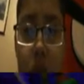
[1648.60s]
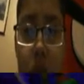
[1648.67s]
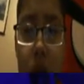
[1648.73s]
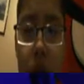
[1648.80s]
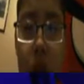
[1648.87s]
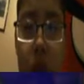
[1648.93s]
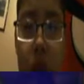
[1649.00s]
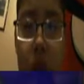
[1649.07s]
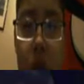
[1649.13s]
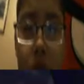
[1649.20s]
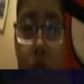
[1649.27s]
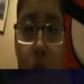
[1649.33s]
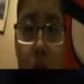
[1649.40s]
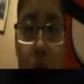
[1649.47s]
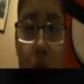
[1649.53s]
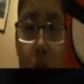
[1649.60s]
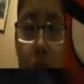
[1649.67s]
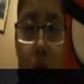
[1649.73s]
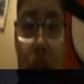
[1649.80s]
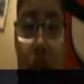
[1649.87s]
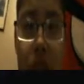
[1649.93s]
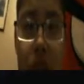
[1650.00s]
no.
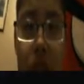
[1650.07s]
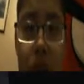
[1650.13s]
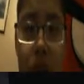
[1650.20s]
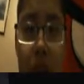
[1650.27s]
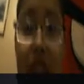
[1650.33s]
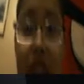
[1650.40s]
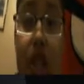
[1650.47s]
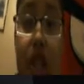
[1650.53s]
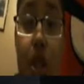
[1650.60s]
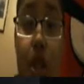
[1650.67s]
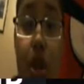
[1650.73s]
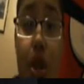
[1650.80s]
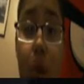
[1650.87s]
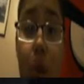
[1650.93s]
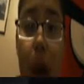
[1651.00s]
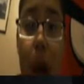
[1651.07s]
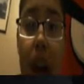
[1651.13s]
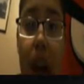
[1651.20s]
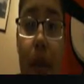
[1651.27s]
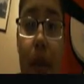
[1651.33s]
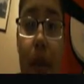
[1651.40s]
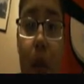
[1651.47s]
Alright, so I do
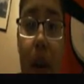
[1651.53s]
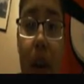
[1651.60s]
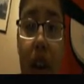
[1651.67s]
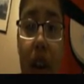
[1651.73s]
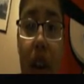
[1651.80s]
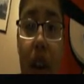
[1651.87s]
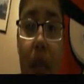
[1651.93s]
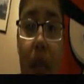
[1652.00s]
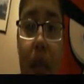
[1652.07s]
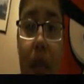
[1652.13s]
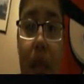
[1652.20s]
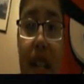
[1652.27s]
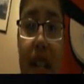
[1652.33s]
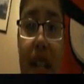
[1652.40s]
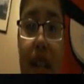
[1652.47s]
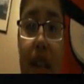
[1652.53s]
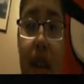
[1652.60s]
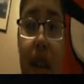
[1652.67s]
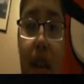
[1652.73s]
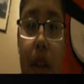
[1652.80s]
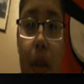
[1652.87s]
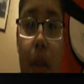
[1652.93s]
have a way of
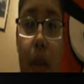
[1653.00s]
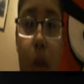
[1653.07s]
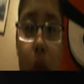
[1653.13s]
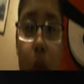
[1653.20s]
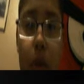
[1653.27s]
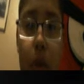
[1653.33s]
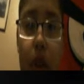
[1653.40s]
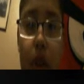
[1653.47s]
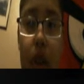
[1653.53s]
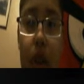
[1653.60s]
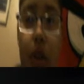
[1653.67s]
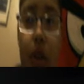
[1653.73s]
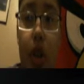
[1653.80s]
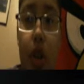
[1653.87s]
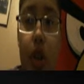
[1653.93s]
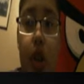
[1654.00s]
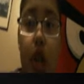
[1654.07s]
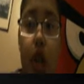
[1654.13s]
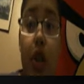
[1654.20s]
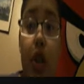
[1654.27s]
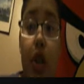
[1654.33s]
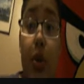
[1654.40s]
beating the murderer in here.
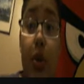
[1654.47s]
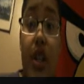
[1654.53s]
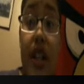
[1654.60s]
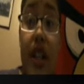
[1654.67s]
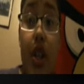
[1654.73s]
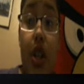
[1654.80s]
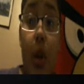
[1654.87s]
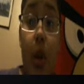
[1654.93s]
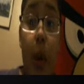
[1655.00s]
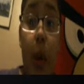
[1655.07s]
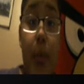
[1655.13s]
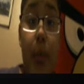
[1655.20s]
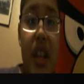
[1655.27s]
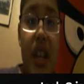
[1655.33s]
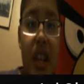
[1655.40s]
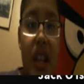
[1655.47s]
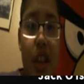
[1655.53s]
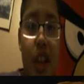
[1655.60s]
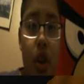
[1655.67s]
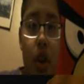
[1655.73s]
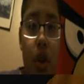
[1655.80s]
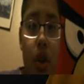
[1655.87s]
You just got to go up
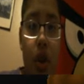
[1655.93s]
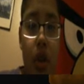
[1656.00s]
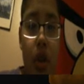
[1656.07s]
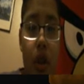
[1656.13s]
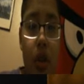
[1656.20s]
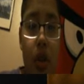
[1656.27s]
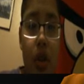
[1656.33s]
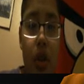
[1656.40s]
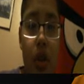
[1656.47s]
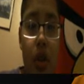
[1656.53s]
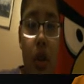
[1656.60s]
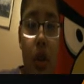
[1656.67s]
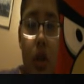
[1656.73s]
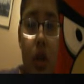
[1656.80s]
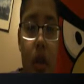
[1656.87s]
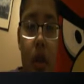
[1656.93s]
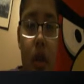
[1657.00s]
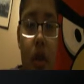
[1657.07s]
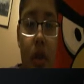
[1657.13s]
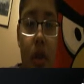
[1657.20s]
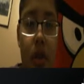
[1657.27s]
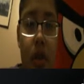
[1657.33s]
here,
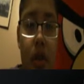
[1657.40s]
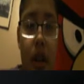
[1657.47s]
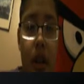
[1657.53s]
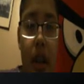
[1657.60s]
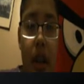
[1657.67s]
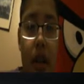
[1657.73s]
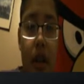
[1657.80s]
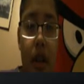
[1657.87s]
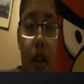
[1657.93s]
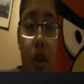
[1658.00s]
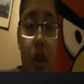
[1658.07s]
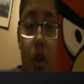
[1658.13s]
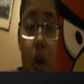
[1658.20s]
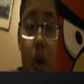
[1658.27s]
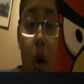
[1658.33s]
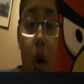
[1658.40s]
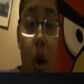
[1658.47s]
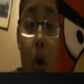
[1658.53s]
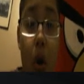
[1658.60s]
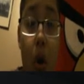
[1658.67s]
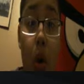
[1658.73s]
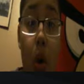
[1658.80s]
and then
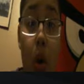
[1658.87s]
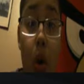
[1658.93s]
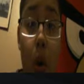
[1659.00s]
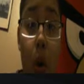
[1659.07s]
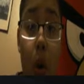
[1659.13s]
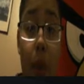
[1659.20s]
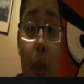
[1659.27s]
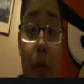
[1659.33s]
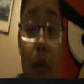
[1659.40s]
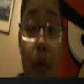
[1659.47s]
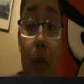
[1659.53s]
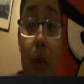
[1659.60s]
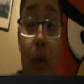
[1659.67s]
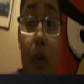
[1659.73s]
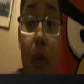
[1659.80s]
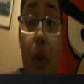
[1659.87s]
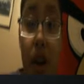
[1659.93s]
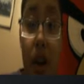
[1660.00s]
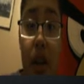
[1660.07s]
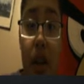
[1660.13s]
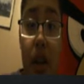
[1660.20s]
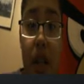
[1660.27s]

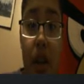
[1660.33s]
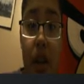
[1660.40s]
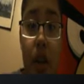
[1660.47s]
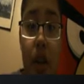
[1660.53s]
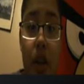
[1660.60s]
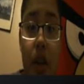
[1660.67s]
hopefully